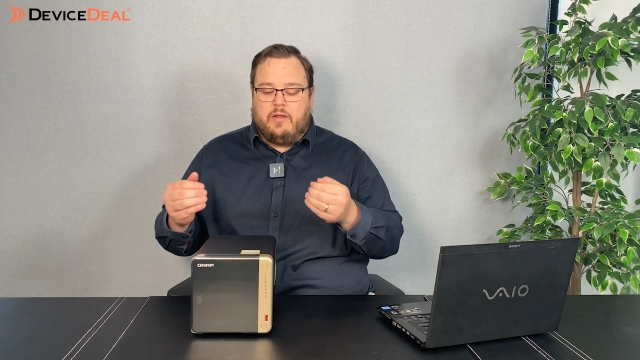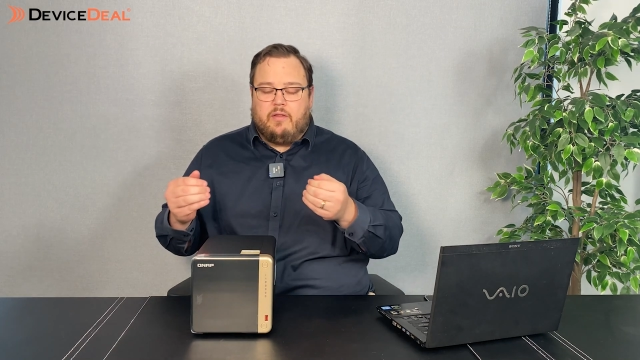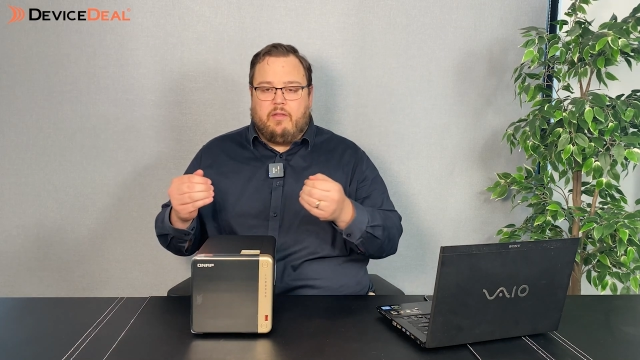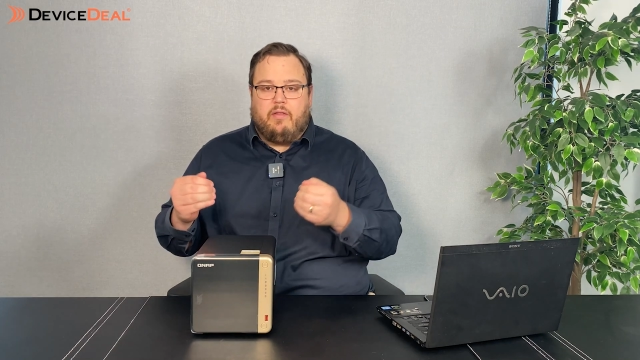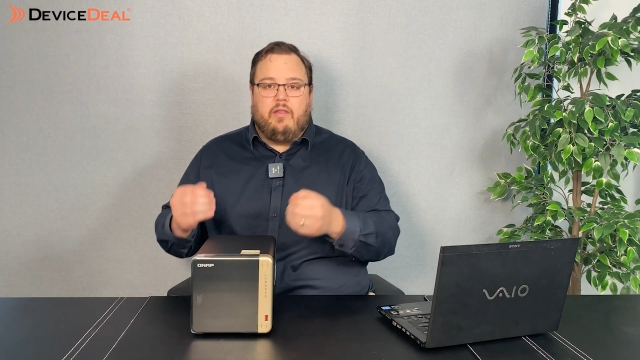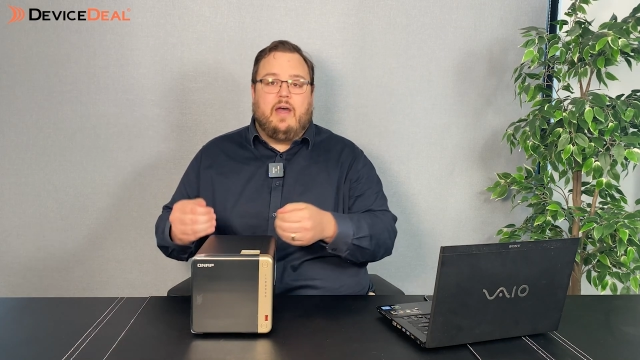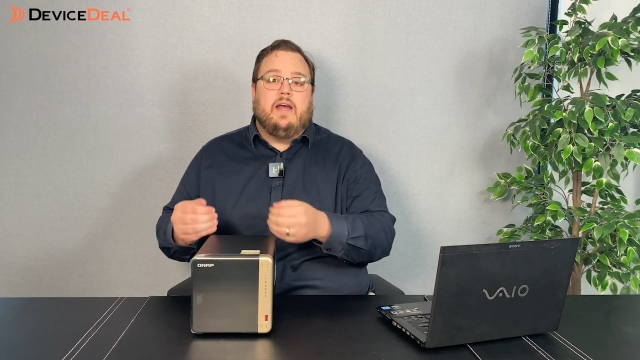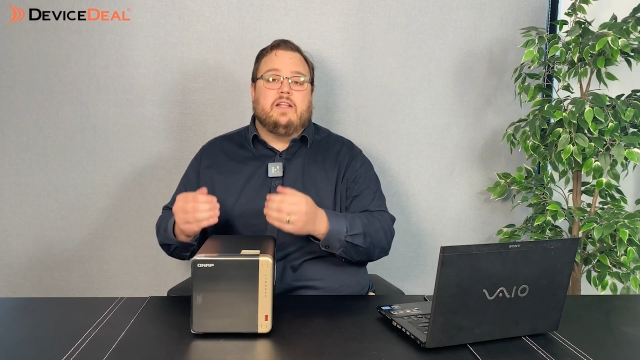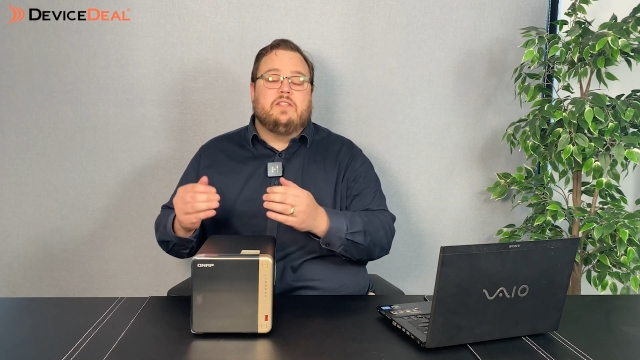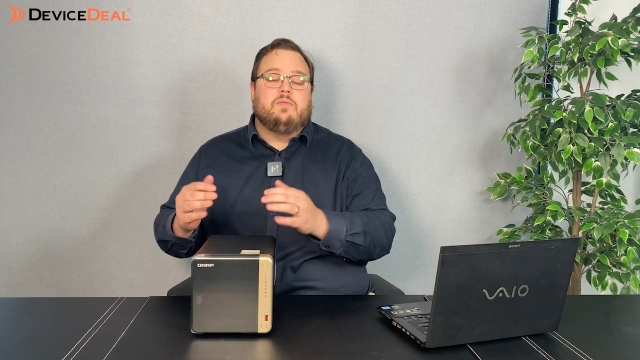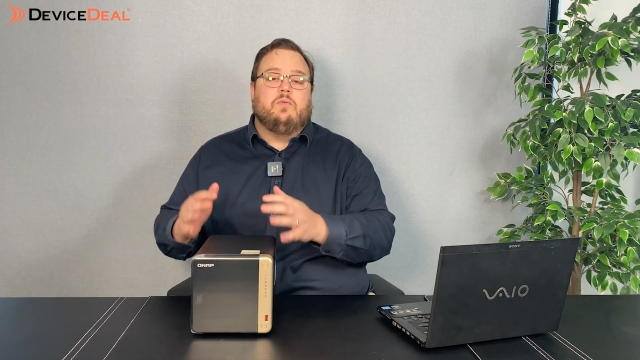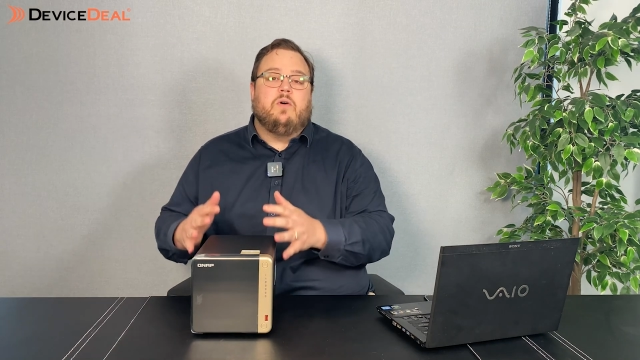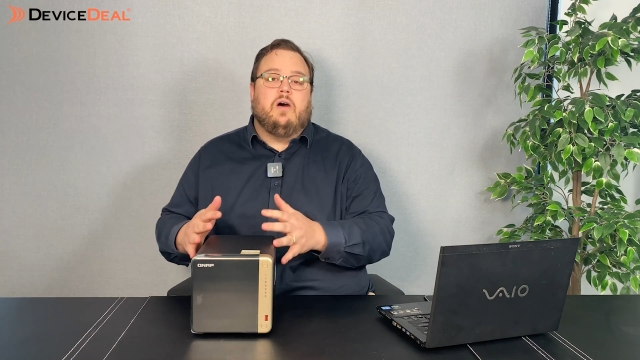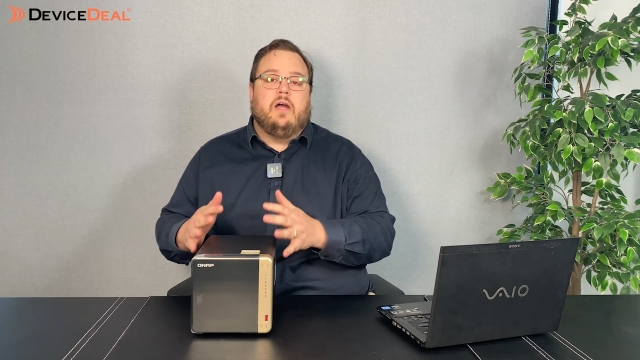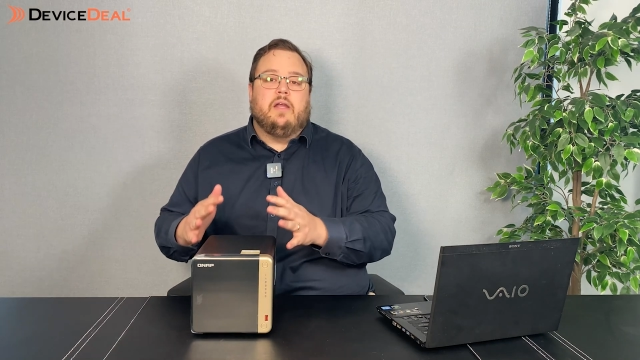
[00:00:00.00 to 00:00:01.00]
That's
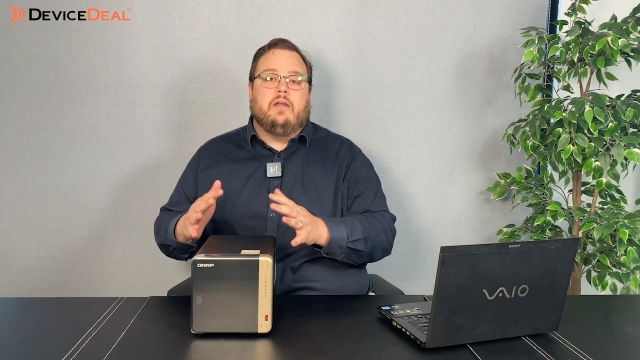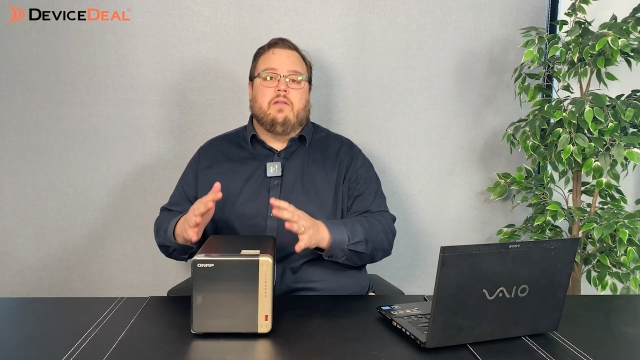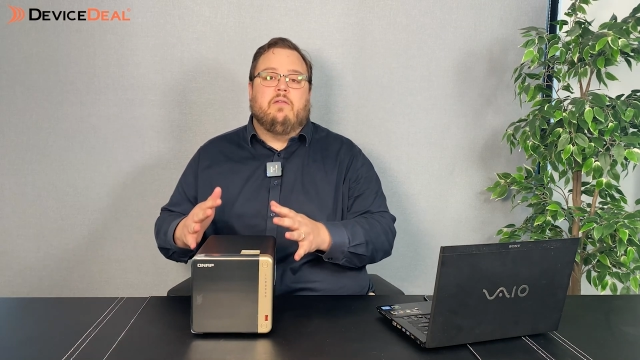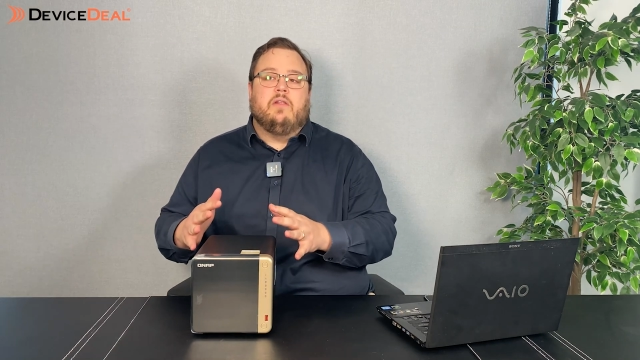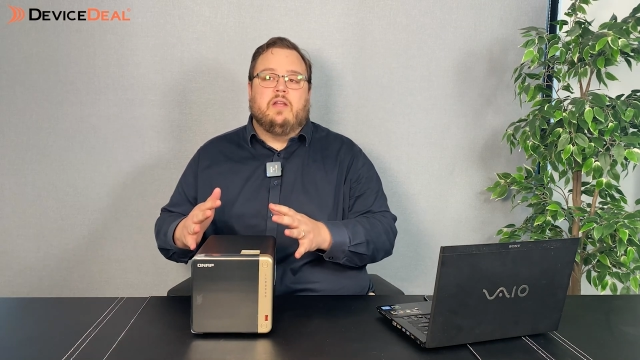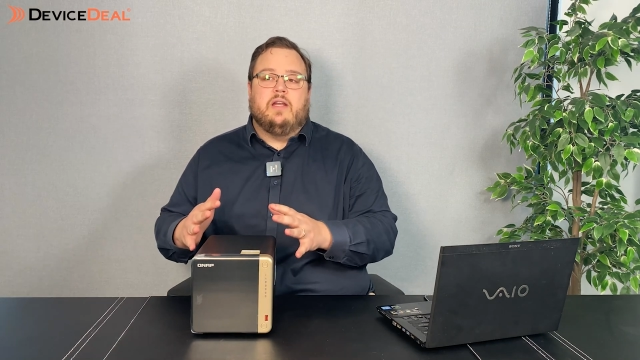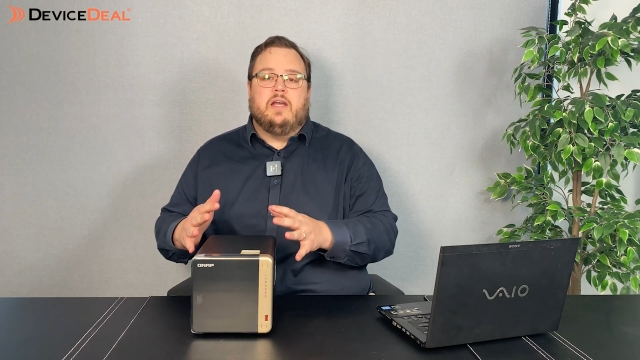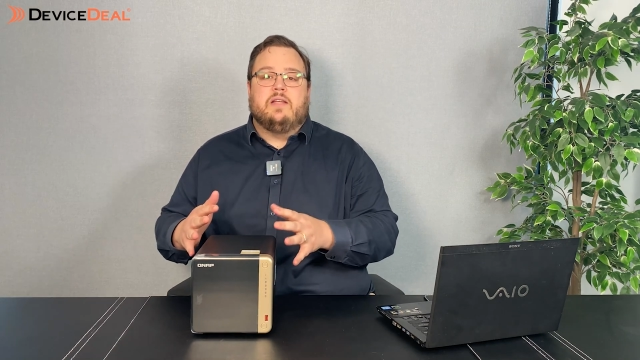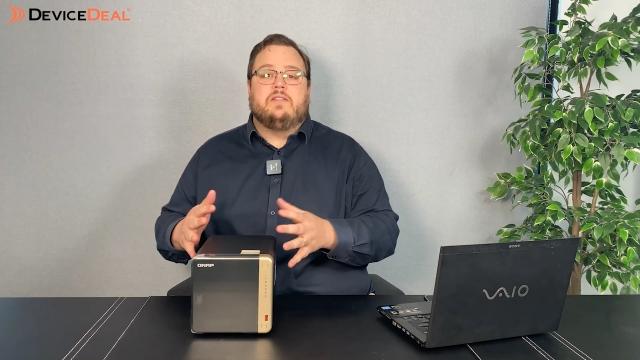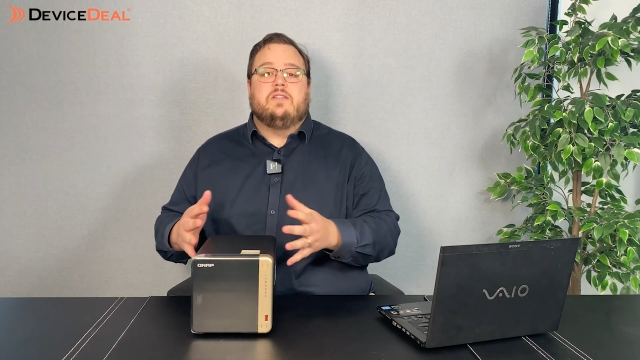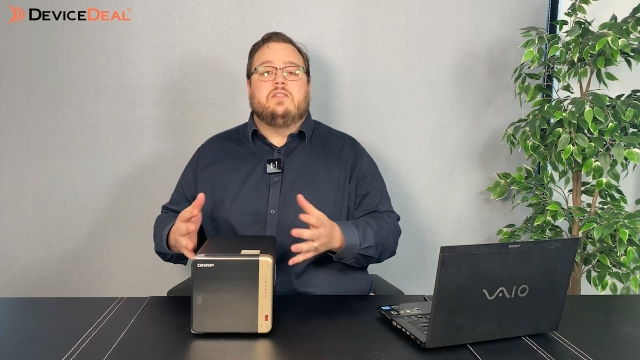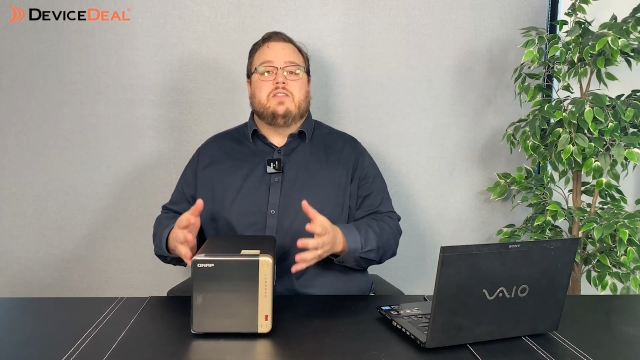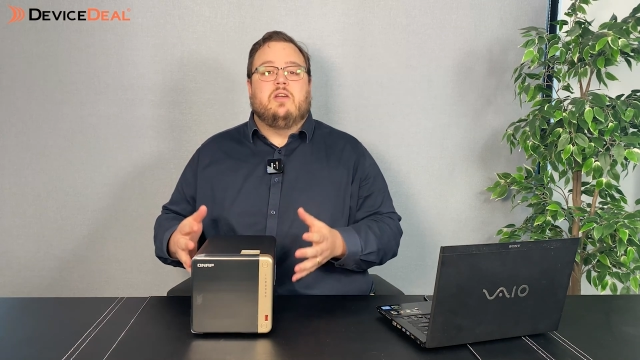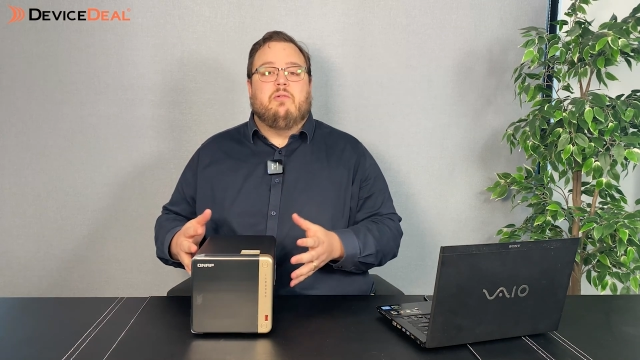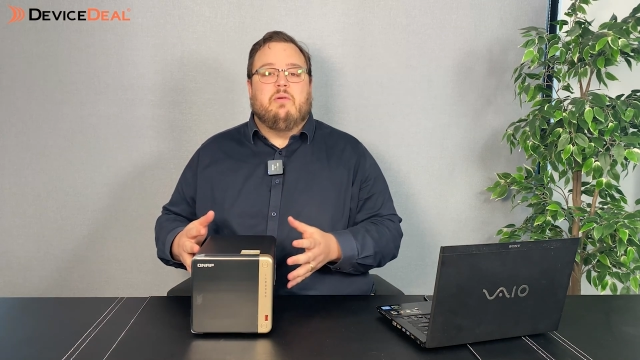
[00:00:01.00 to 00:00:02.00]
why the NAS
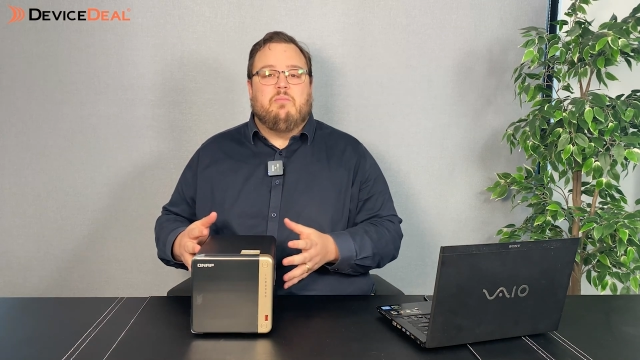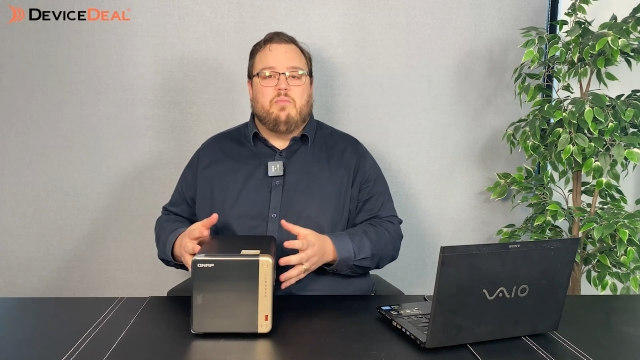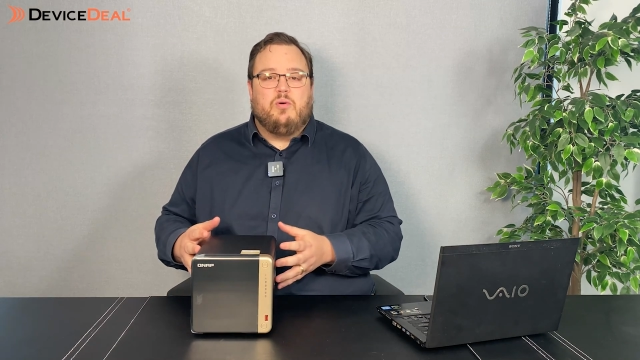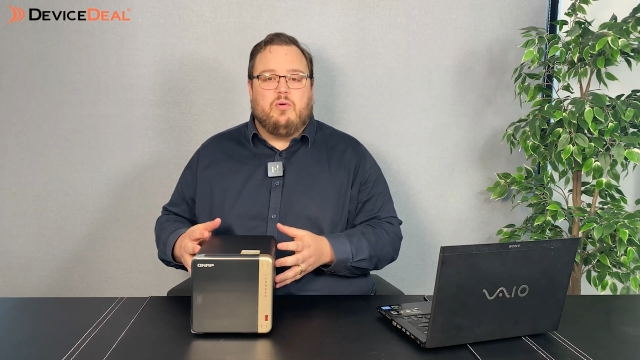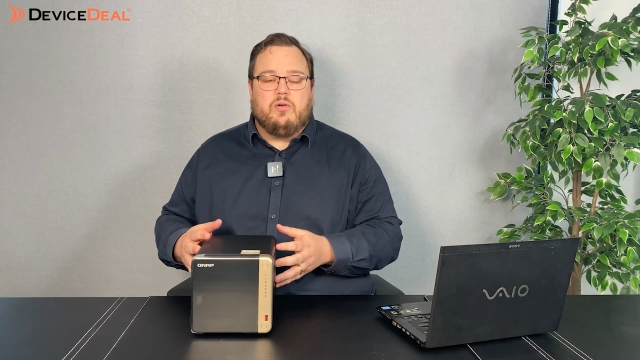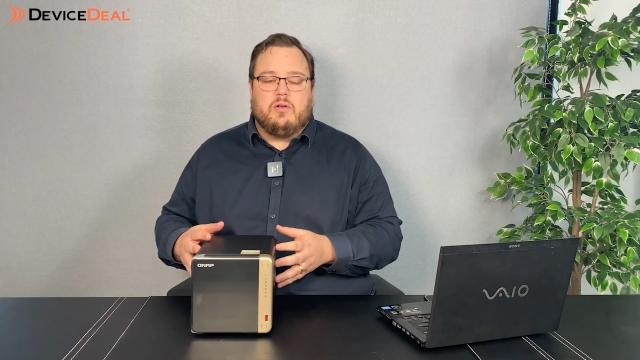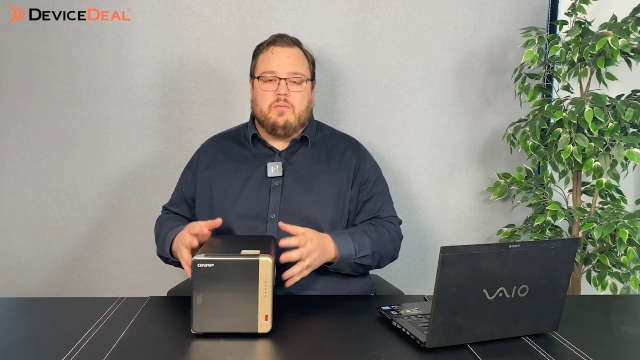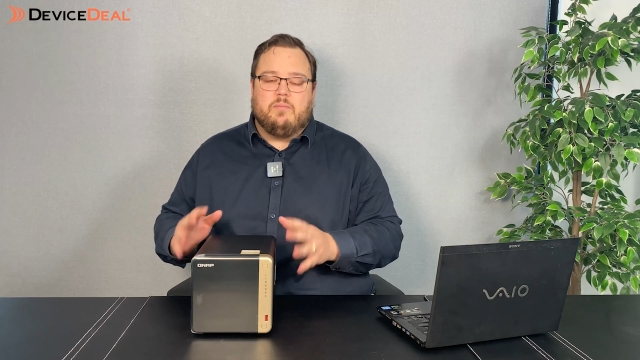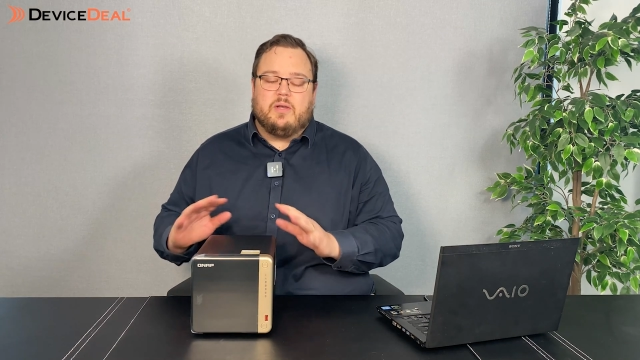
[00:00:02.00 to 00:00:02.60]
is so important,